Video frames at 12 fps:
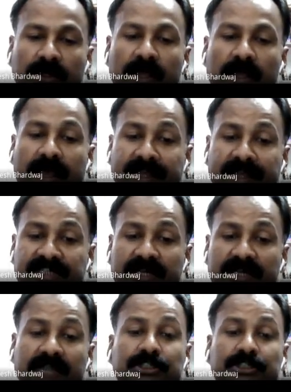Any
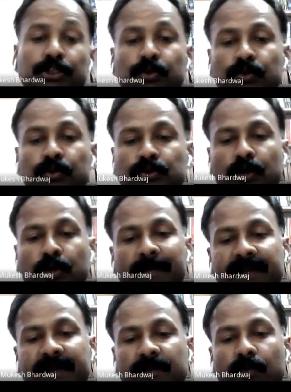charge q, no
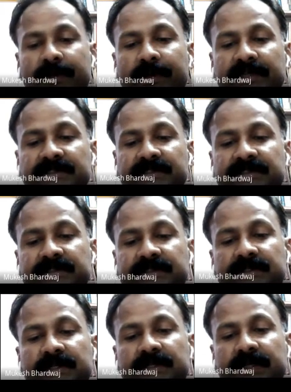matter what is
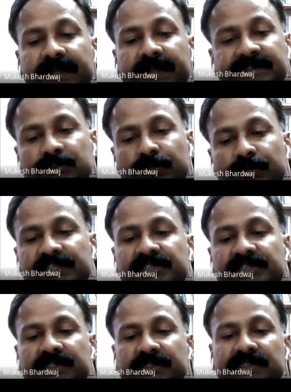its
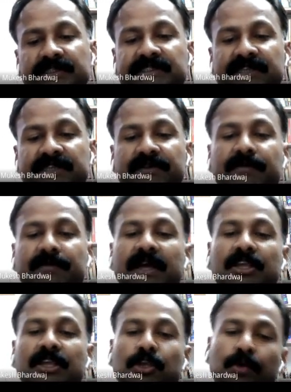origin, is given
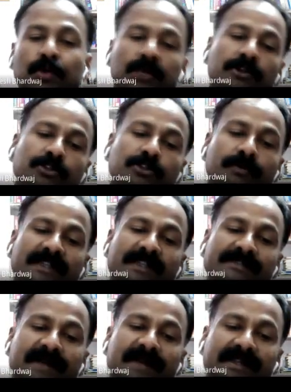by q equals to plus
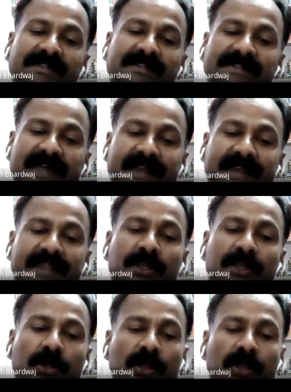minus ne,
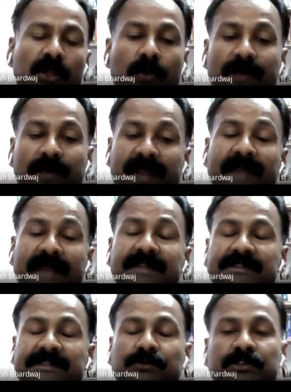where n
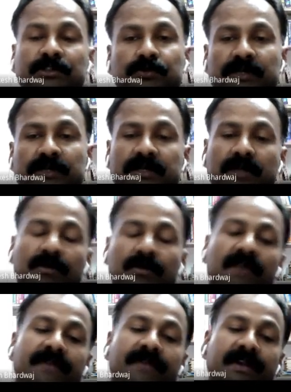is equals to the
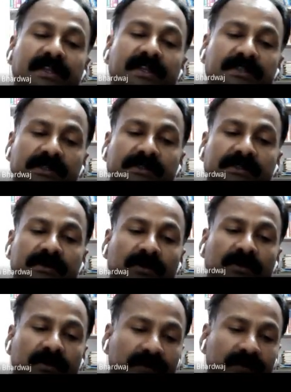number of integer
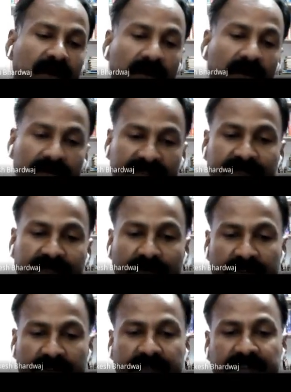or stand
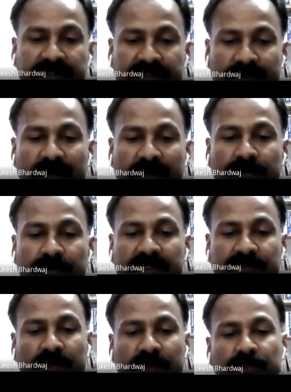for the integer value, that
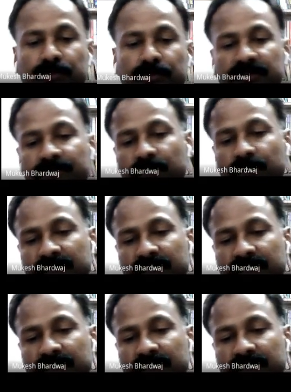is 1, 2, 3, 4, and